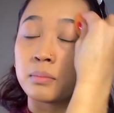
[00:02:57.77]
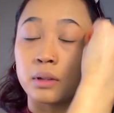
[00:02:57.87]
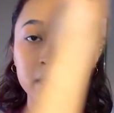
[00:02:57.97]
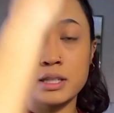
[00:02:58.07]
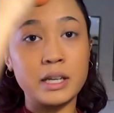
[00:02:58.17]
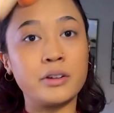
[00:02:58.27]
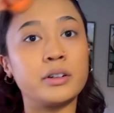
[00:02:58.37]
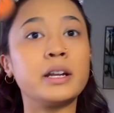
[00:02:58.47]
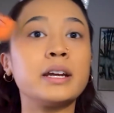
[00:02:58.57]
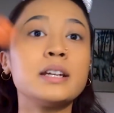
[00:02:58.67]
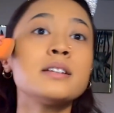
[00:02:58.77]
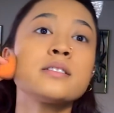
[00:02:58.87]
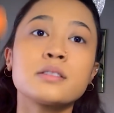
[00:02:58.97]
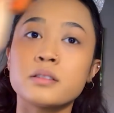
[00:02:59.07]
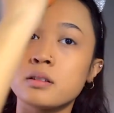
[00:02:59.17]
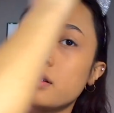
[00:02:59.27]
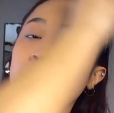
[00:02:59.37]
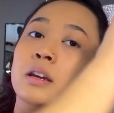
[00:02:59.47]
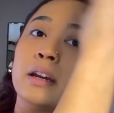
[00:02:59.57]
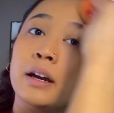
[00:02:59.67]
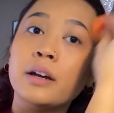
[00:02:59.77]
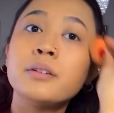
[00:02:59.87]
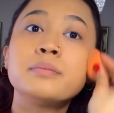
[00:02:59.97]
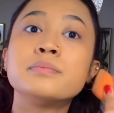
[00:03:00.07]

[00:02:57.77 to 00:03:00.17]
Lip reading: Blends out nice, yeah.